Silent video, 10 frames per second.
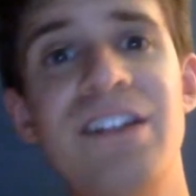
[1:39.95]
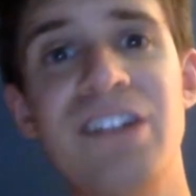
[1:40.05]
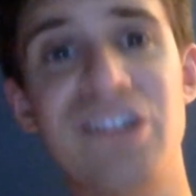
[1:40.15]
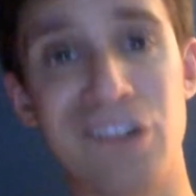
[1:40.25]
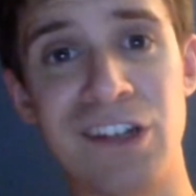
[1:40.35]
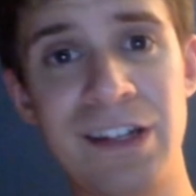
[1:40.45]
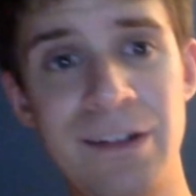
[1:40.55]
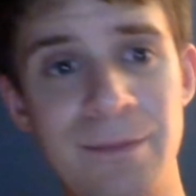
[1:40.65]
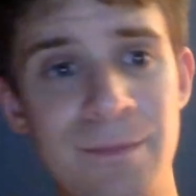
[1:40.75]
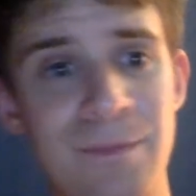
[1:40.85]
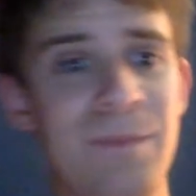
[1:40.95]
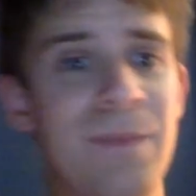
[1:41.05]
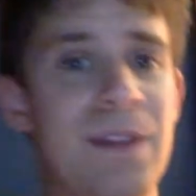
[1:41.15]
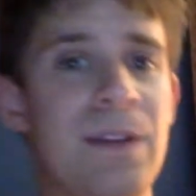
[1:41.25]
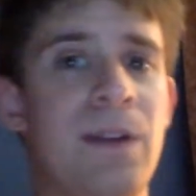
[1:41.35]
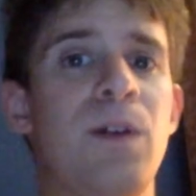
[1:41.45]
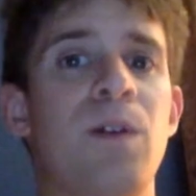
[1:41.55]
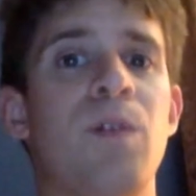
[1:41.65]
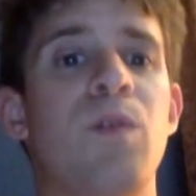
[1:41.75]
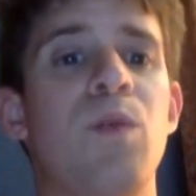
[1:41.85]
edition
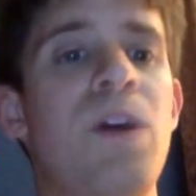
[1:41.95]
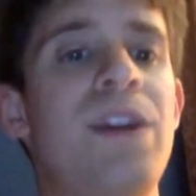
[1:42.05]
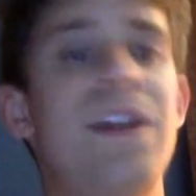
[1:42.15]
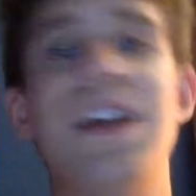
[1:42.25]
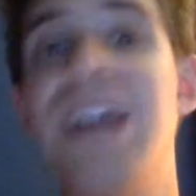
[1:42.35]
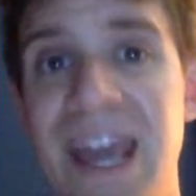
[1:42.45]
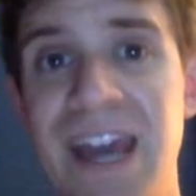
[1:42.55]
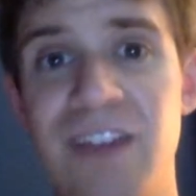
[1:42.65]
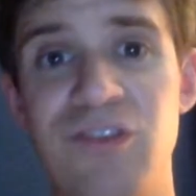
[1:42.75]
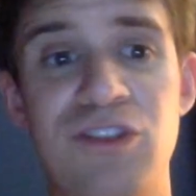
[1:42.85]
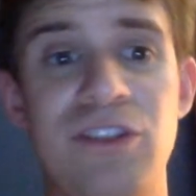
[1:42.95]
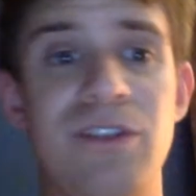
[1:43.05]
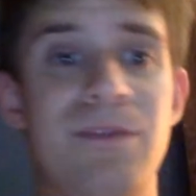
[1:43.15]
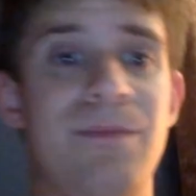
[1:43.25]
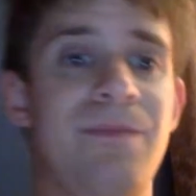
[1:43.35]
with Edge.